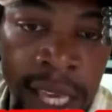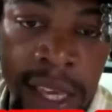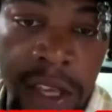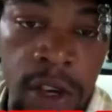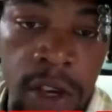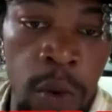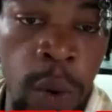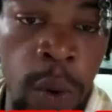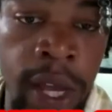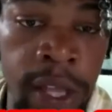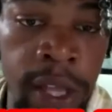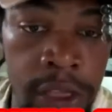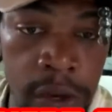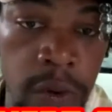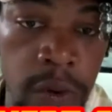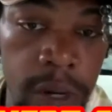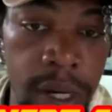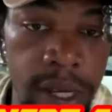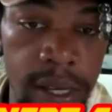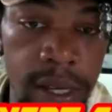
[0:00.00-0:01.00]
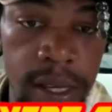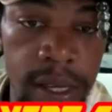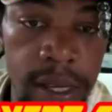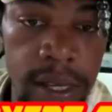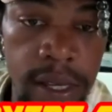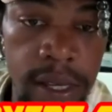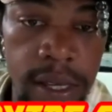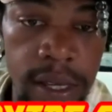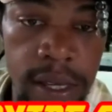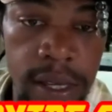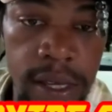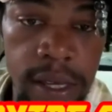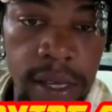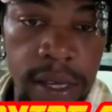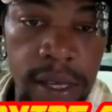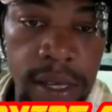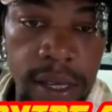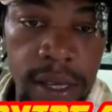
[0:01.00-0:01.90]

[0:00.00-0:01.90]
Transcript: your way through it.